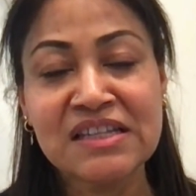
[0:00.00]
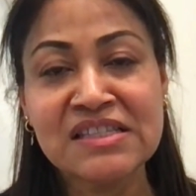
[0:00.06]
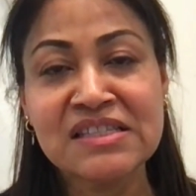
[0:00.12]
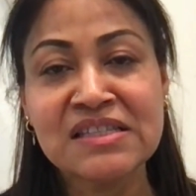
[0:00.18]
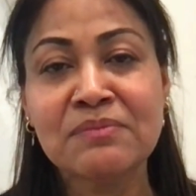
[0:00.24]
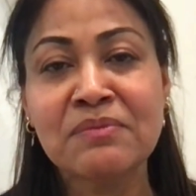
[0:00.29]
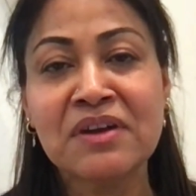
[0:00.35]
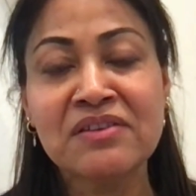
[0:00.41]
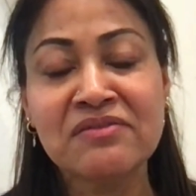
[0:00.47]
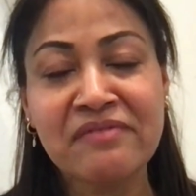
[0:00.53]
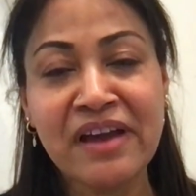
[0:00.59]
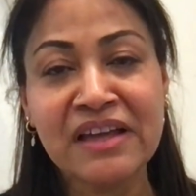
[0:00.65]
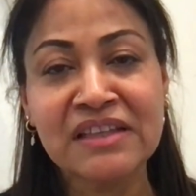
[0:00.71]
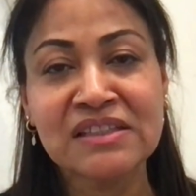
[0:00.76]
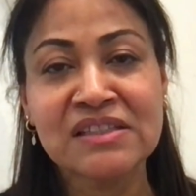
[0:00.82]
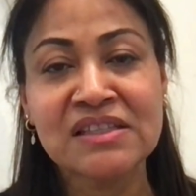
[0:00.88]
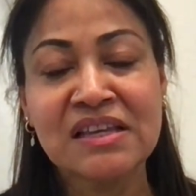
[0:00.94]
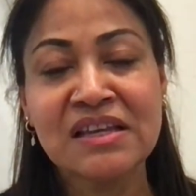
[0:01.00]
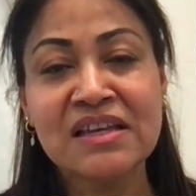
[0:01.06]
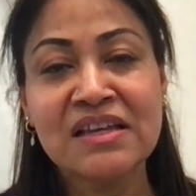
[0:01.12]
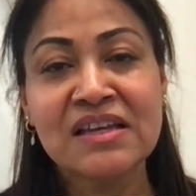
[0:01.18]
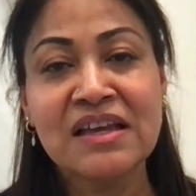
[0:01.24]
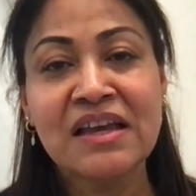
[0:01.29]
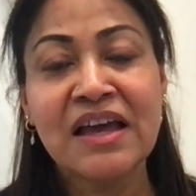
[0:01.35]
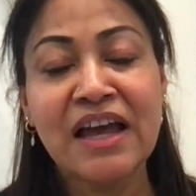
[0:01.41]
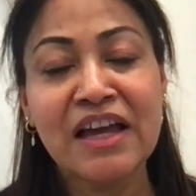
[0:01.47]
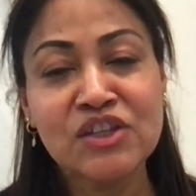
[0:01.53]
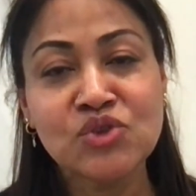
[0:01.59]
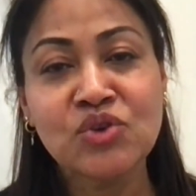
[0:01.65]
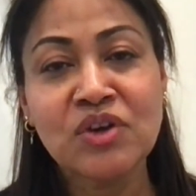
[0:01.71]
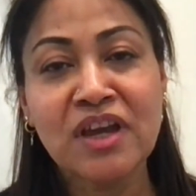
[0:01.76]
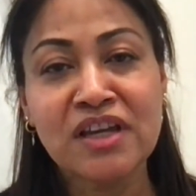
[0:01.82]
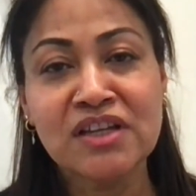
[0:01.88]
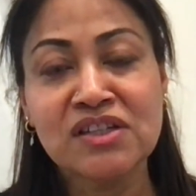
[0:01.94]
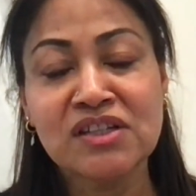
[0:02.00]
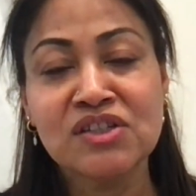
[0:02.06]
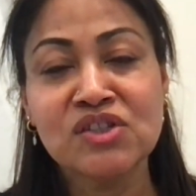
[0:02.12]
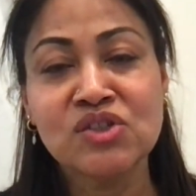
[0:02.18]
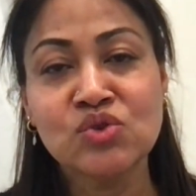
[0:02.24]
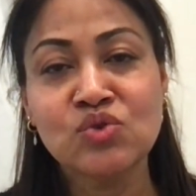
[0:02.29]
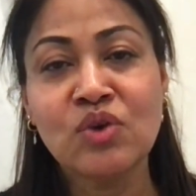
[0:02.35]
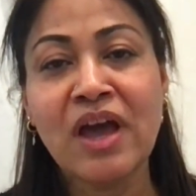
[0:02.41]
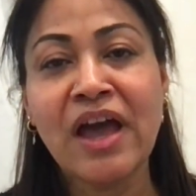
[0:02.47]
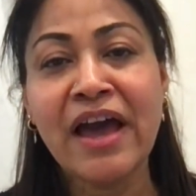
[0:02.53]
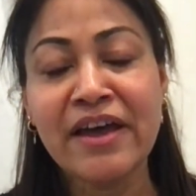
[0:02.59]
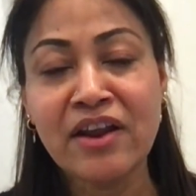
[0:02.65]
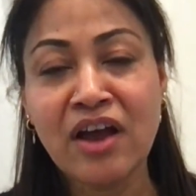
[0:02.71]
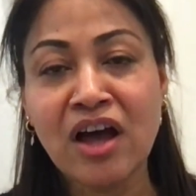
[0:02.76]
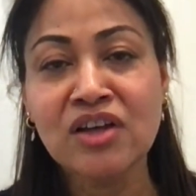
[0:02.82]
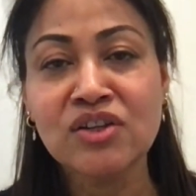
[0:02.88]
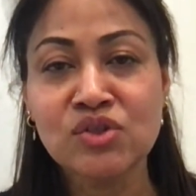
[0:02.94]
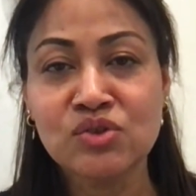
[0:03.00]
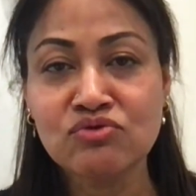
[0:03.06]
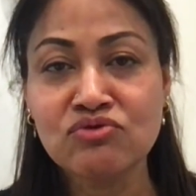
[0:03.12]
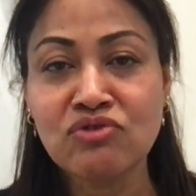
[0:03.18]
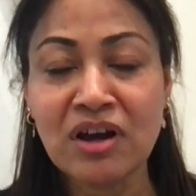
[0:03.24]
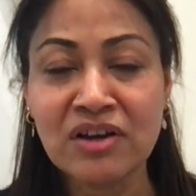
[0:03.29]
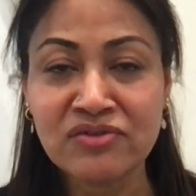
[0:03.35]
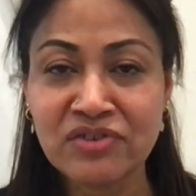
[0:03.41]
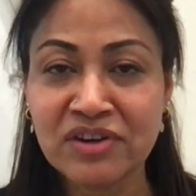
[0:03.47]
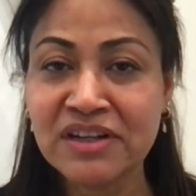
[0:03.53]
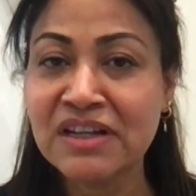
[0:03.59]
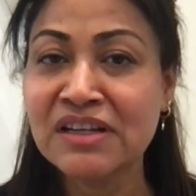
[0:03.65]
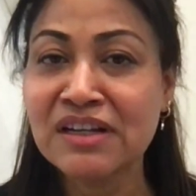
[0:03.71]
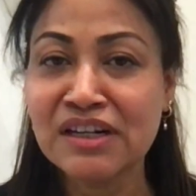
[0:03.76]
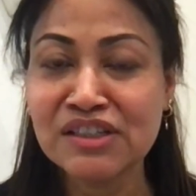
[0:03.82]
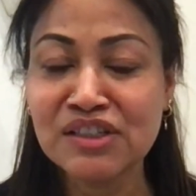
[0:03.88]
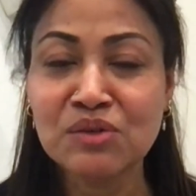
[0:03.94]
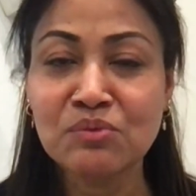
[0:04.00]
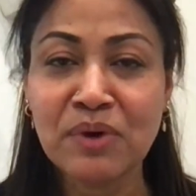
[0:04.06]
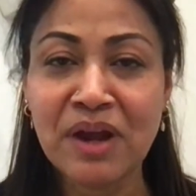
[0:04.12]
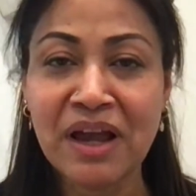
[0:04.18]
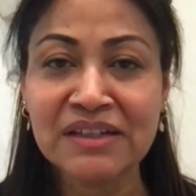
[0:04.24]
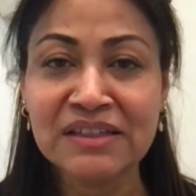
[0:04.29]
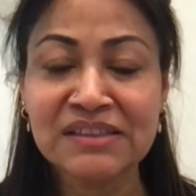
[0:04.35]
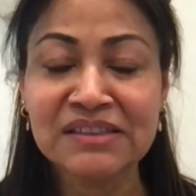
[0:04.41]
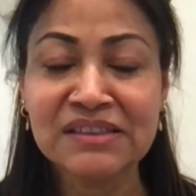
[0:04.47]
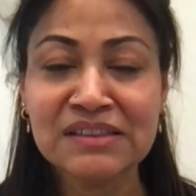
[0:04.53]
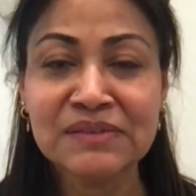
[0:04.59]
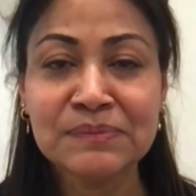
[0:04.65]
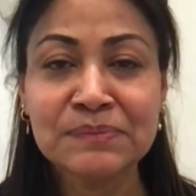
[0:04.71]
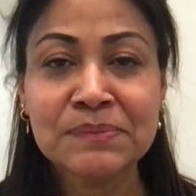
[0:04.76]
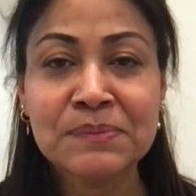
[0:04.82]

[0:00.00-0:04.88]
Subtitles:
did some advanced education to add on to doctorate in nursing practice.